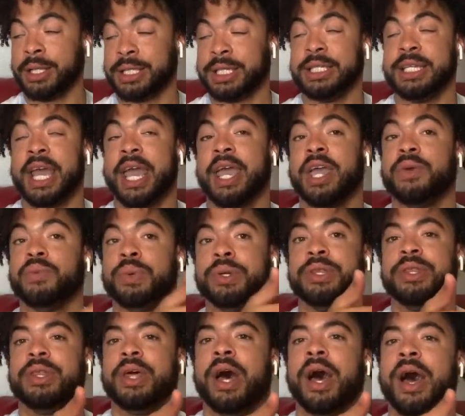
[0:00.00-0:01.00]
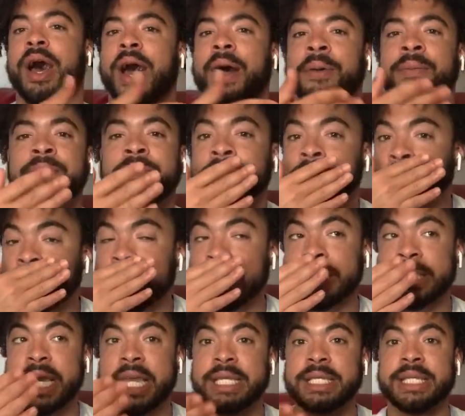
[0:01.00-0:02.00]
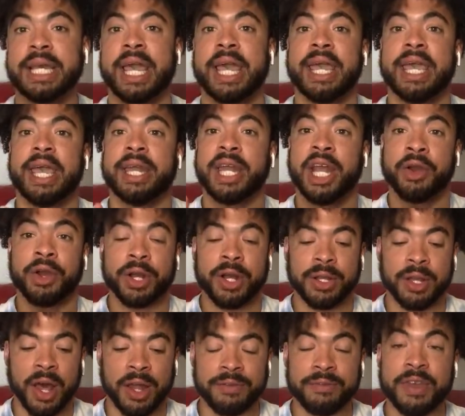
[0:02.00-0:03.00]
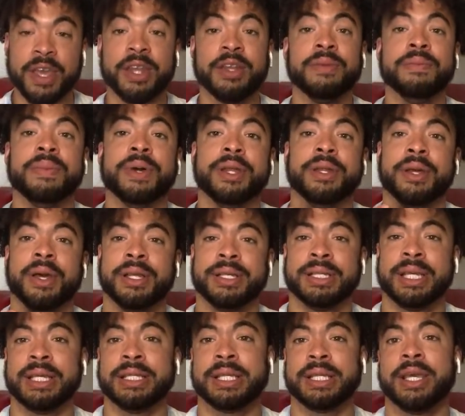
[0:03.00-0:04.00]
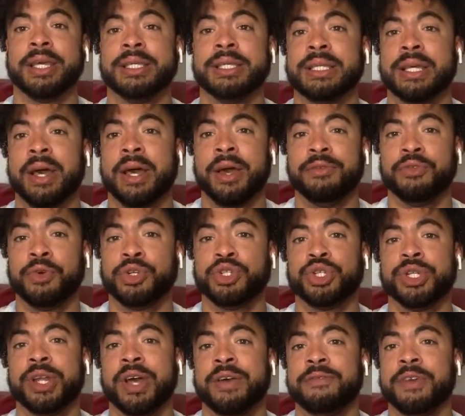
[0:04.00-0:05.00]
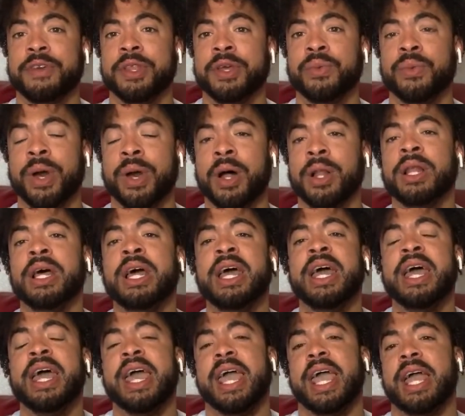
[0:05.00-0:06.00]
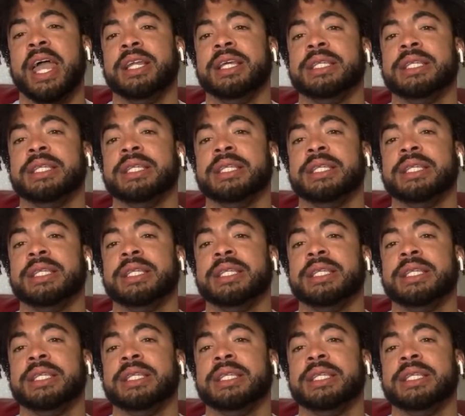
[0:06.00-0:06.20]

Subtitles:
today with Zay Zay and Erica Longvin, but Zay Zay's unfortunately not feeling well, and